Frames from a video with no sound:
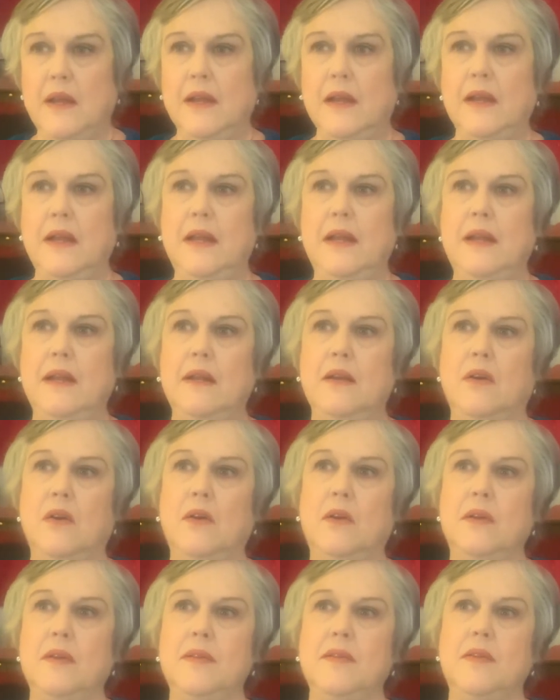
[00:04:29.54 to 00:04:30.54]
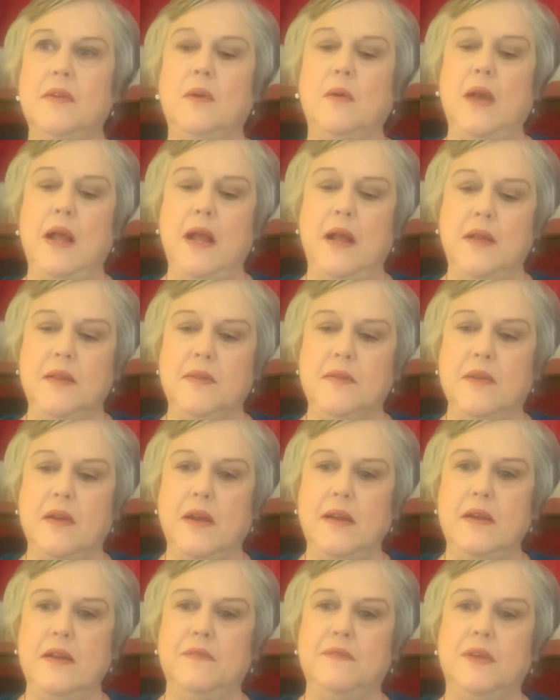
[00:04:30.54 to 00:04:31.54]
it also has
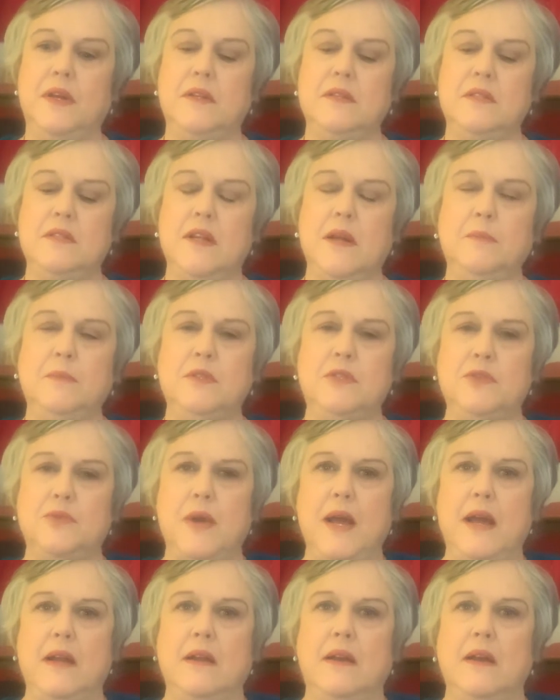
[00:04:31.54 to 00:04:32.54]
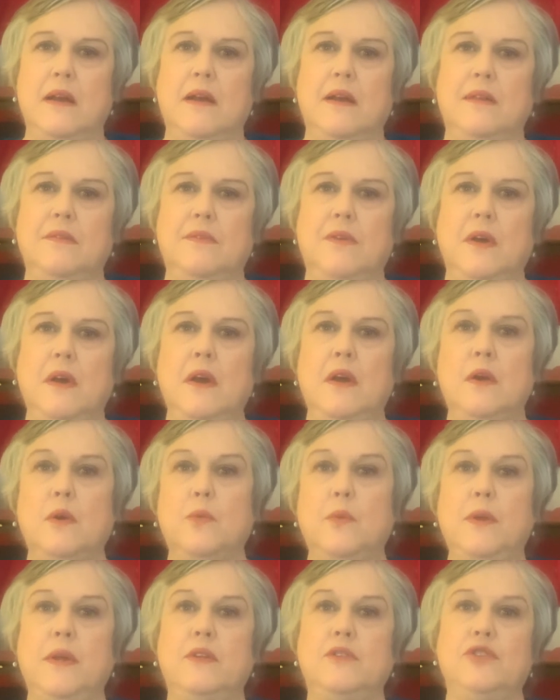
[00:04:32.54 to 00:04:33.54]
kind of a substrata of
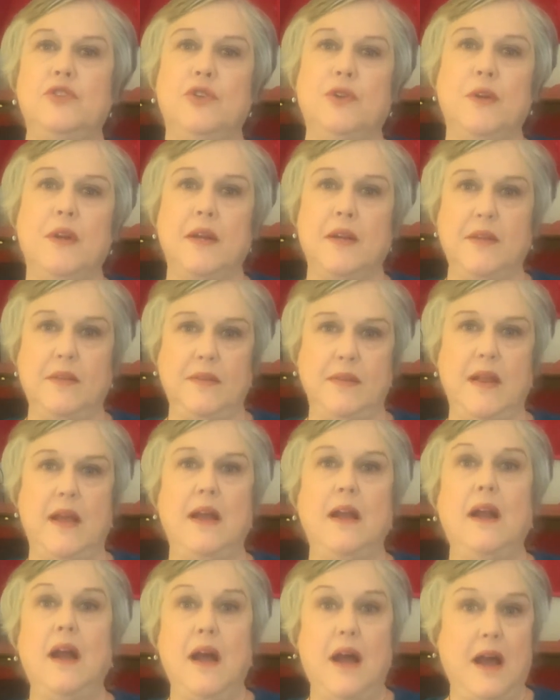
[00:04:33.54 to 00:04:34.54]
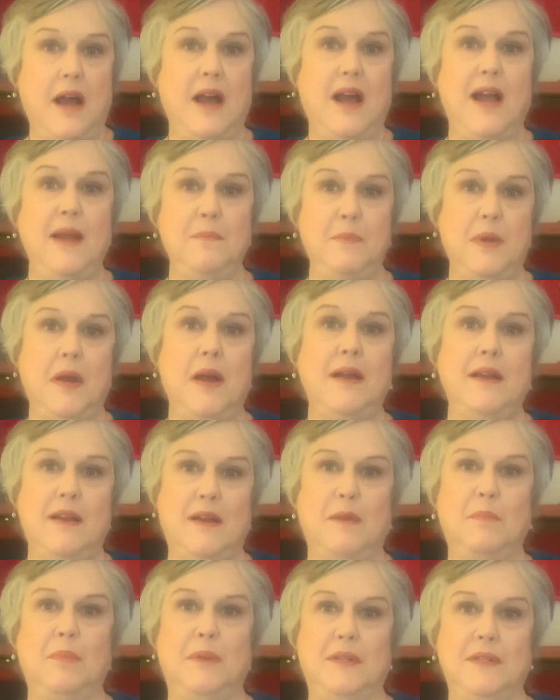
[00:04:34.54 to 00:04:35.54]
reassurance that I'm not
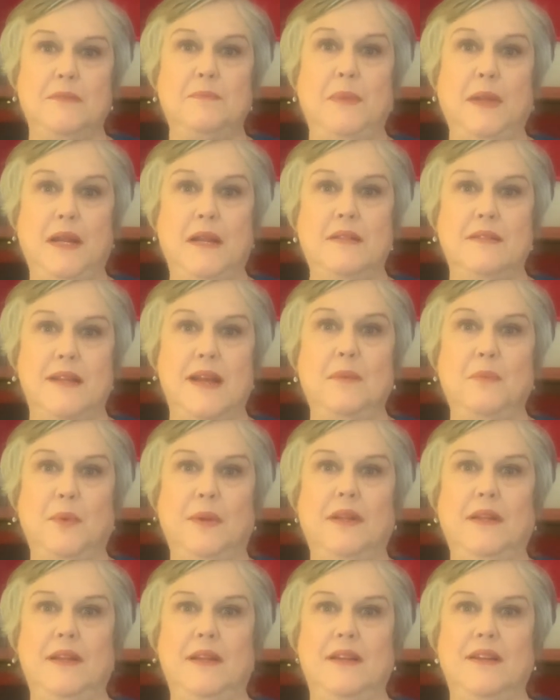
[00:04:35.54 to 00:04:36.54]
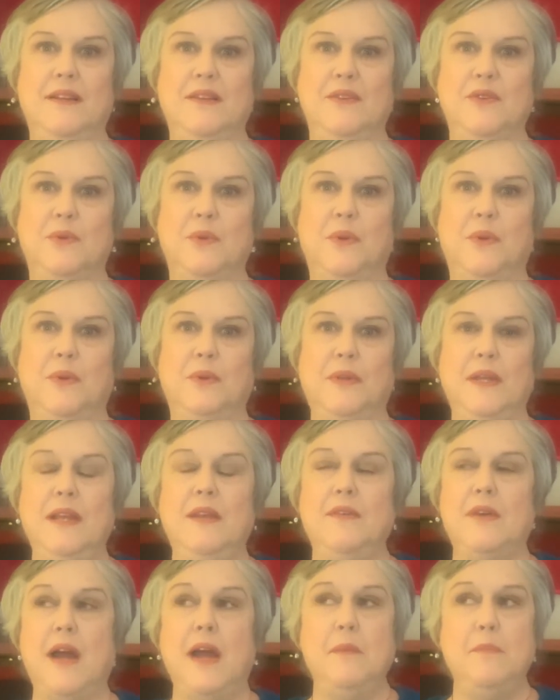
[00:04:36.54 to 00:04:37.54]
helpless because I'm really in control.
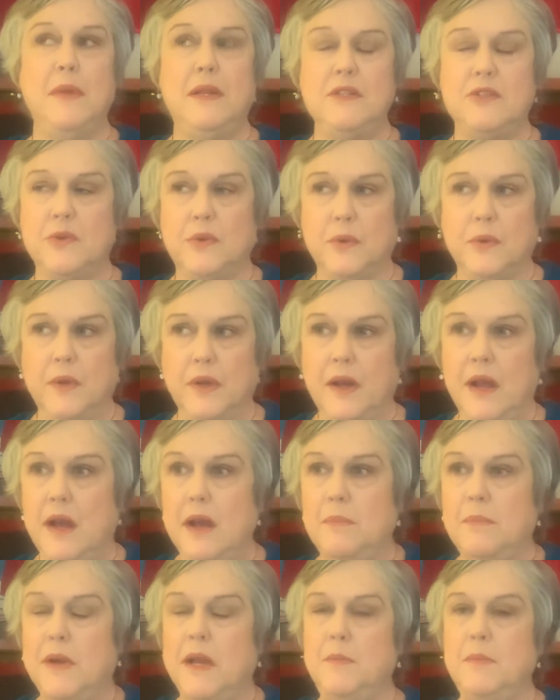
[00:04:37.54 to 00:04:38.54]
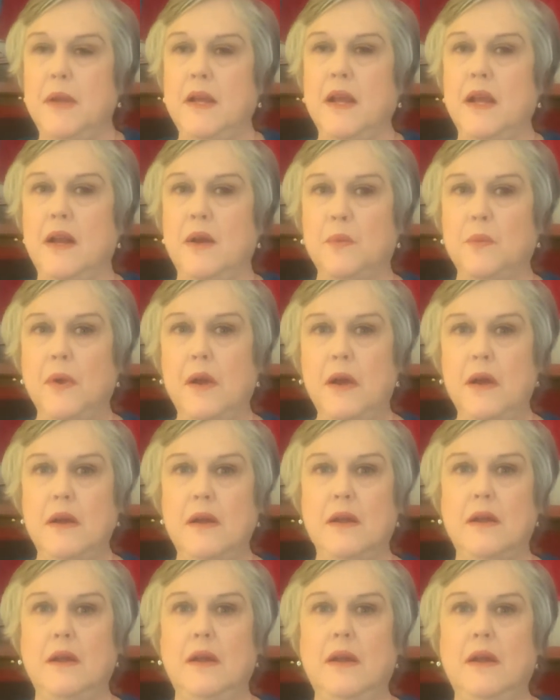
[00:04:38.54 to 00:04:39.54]
I may screw it up, I may get it
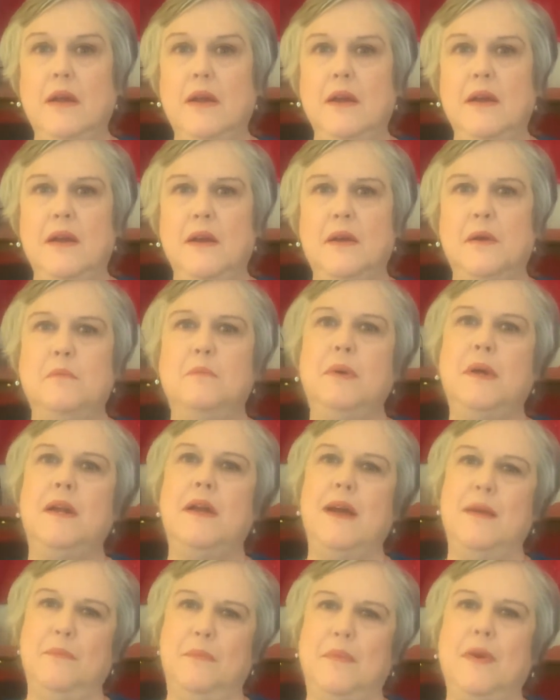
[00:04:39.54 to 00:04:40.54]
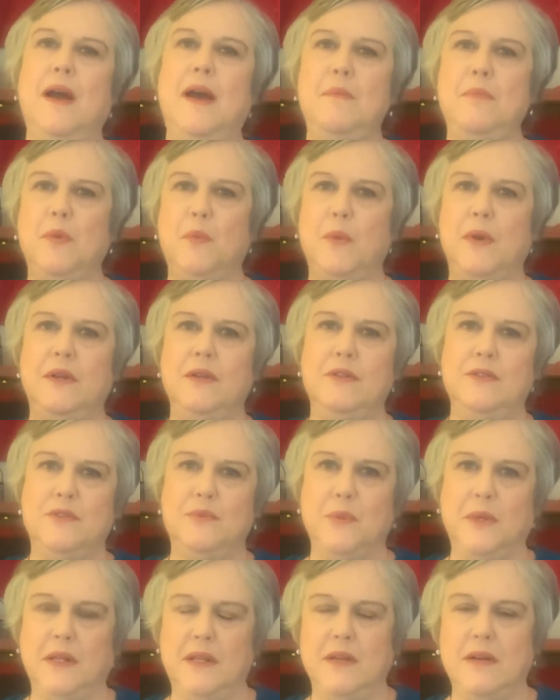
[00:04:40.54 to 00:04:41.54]
wrong, but I'm the one who's
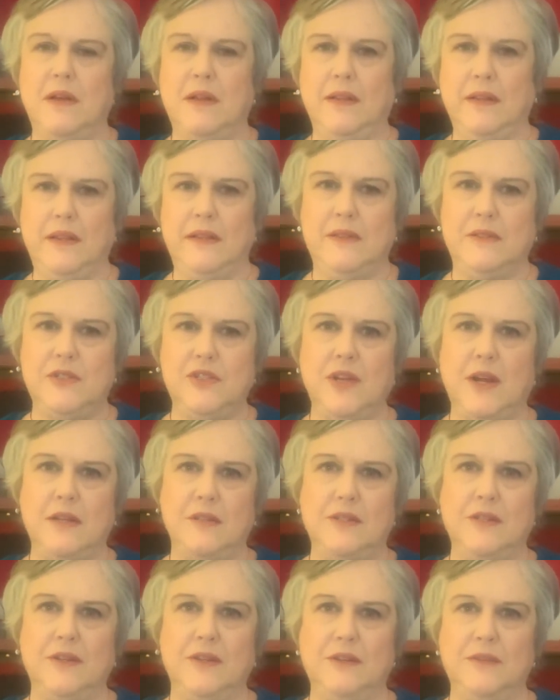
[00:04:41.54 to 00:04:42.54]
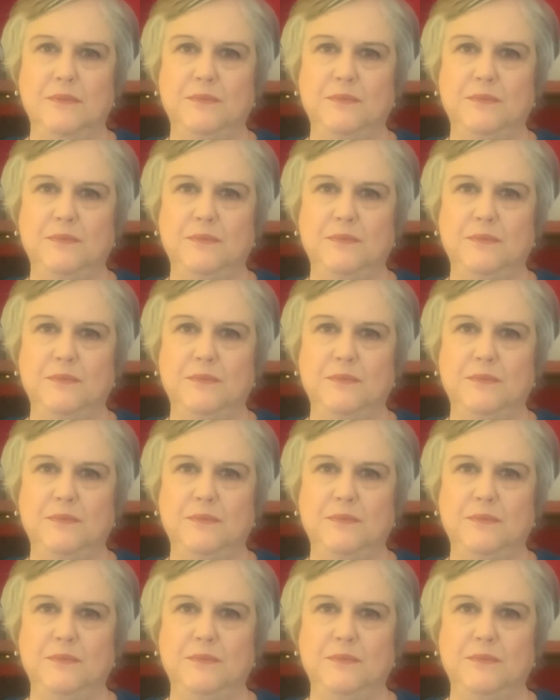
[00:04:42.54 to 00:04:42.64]
really calling the shots here.